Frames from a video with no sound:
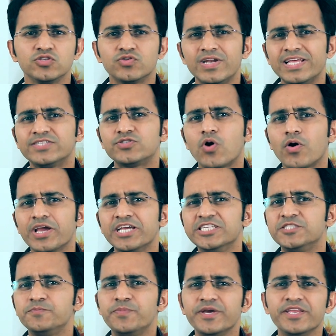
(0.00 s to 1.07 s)
So let's talk
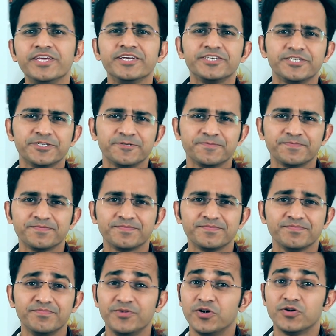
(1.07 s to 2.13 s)
inspiration.
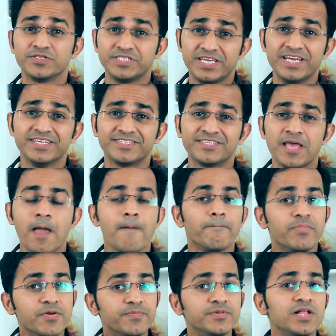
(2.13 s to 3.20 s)
Because yes,
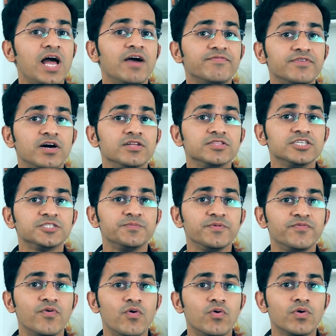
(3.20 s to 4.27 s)
people have done this
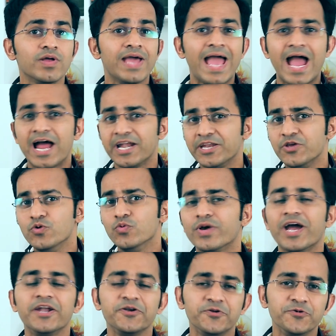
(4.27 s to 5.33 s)
before, and
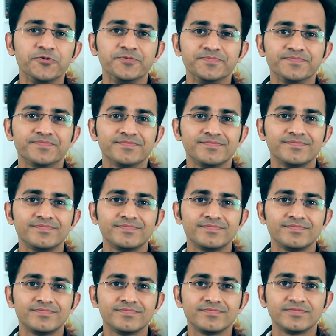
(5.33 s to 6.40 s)
can too.
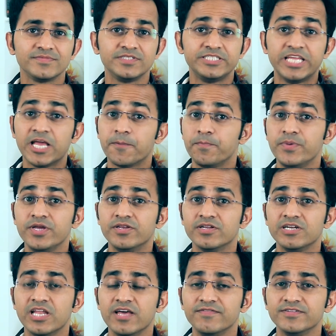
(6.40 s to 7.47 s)
Take Pieter
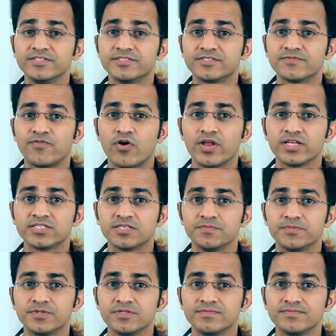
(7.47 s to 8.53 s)
Levels, for
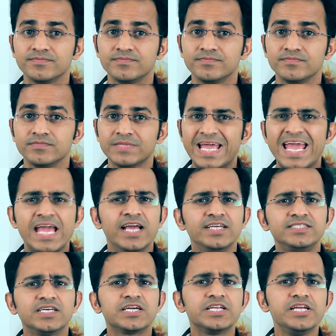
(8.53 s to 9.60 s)
example.
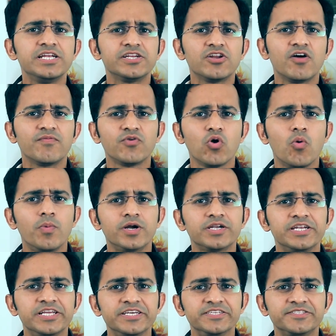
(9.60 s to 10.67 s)
He's the creator of
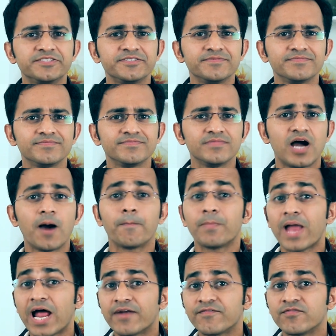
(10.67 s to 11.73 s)
Nomad List, a
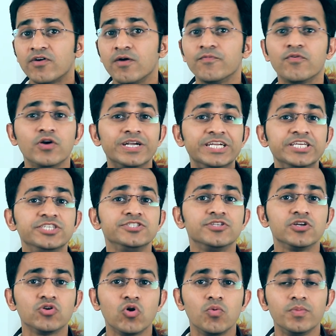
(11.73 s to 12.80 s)
platform for
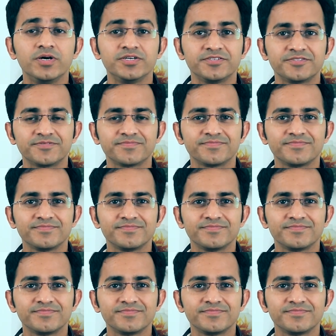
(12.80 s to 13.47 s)
digital nomads.